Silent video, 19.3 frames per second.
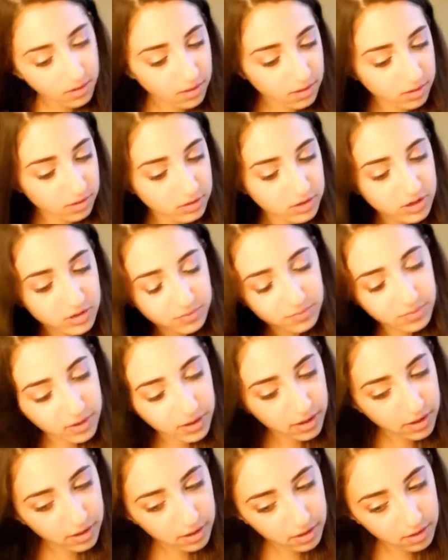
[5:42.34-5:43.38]
and I'll
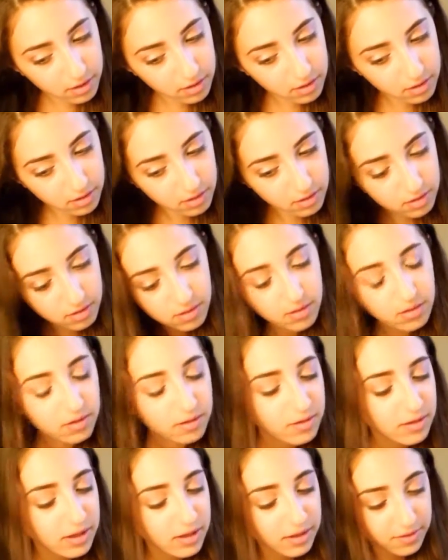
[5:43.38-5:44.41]
spray
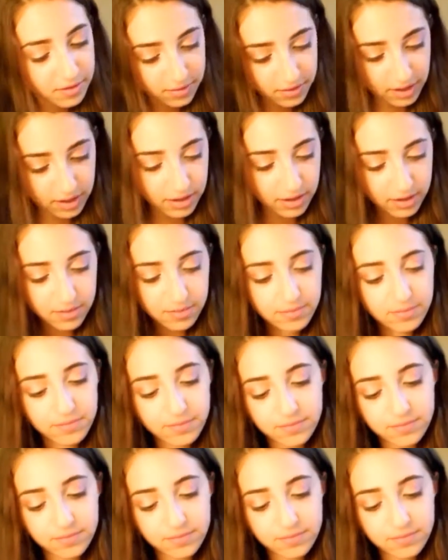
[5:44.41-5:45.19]
the inside.